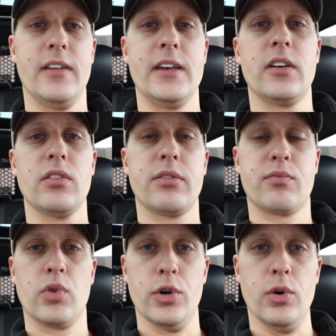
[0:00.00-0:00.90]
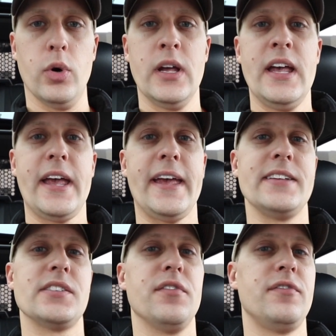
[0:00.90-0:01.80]
think through
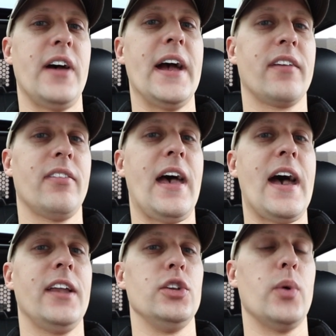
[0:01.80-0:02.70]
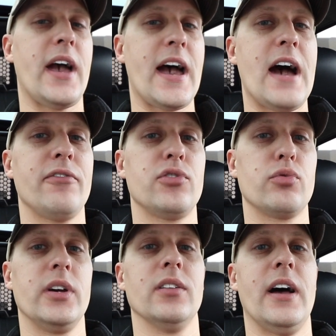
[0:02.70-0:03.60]
is the fact that you have to
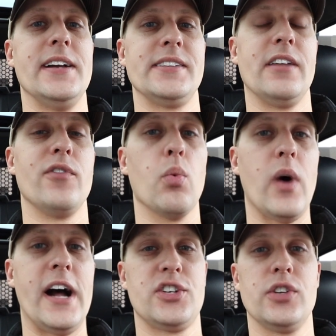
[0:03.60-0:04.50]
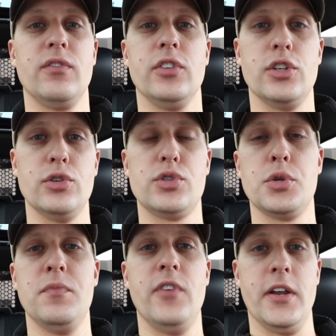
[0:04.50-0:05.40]
realize that if you're watching
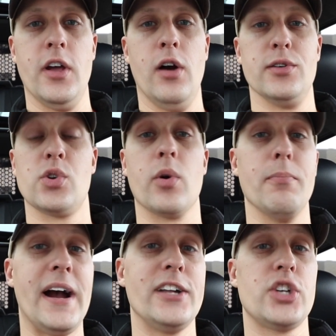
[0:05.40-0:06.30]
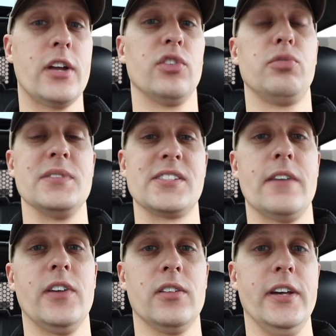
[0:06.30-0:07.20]
YouTube videos or my channel
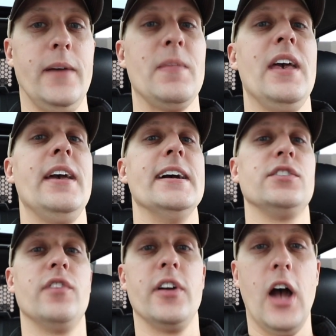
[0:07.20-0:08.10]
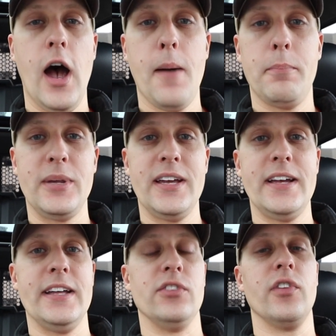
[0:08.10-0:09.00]
specifically, it's very
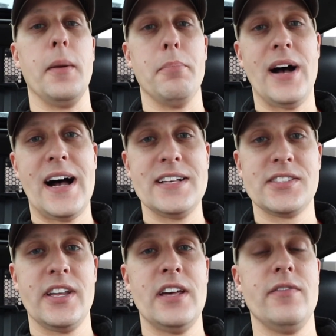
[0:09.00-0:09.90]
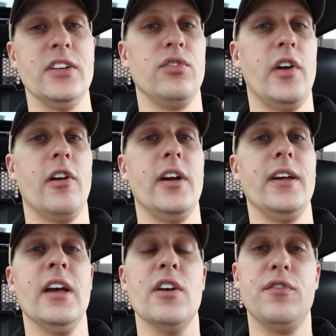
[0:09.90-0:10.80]
upbeat, it's very positive, it's
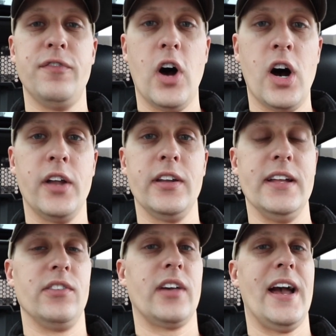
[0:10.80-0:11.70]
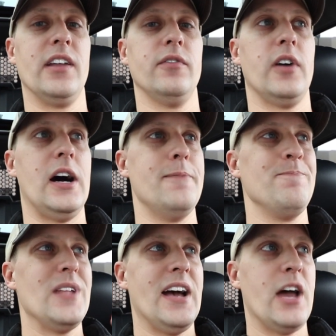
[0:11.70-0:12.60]
very fun, it's kind of, uh,
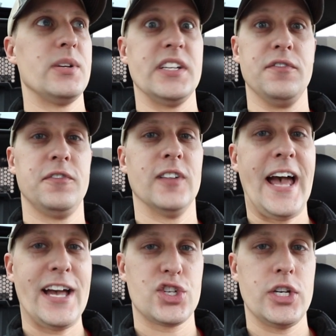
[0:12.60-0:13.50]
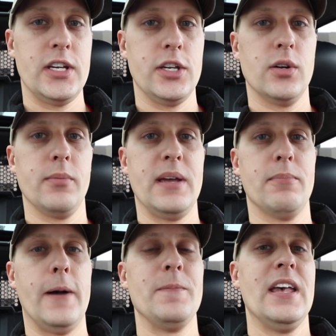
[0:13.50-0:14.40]
I don't wanna say flashy, you know what I mean?
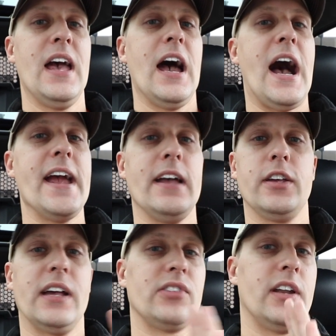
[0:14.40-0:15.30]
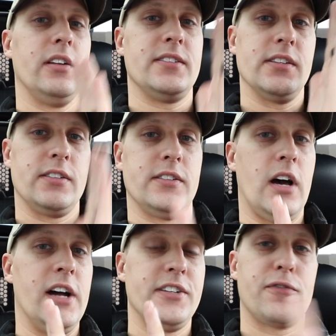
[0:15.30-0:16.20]
But I, you guys gotta
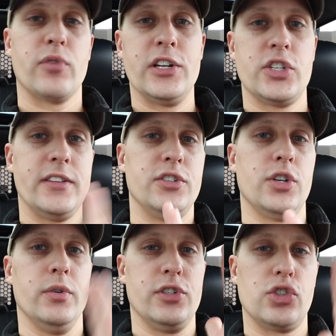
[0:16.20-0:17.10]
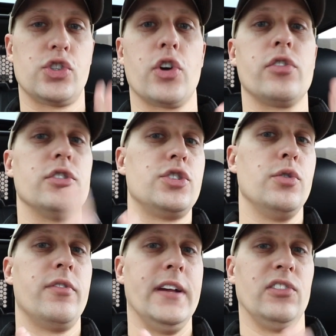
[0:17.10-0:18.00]
uh, differentiate the two and discern the
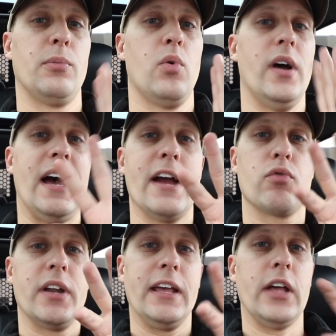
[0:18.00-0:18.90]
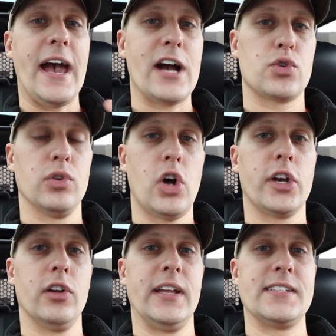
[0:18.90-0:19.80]
two things. Number one, I run a actual lawn
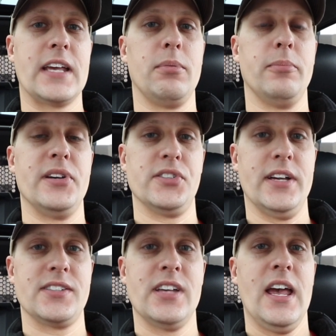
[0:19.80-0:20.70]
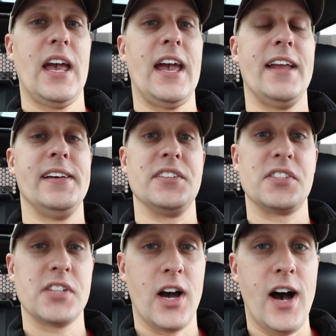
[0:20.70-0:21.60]
care landscaping business and it's
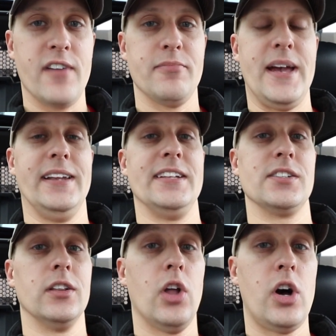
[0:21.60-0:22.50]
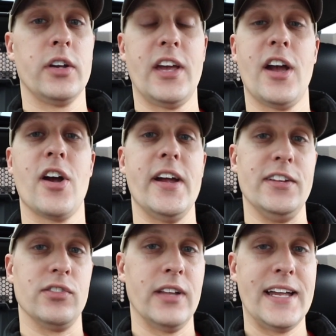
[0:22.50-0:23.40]
tough, man. It's long lawn care,
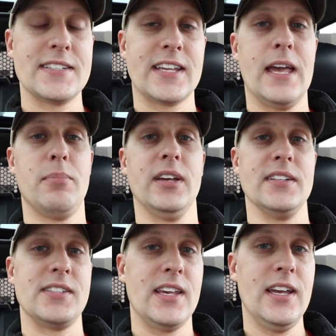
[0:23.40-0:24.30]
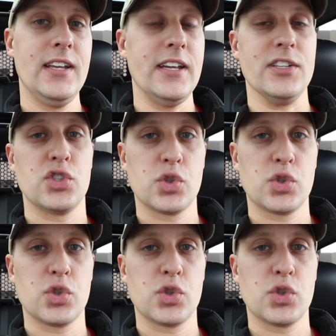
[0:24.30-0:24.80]
it's landscaping, it's heat, it's